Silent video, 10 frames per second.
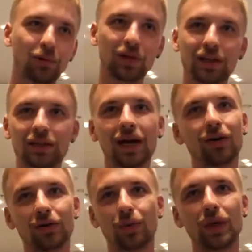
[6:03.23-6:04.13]
pulling
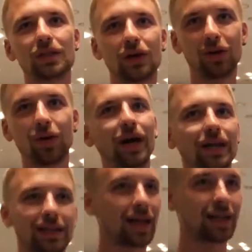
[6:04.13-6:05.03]
down the window and yeah.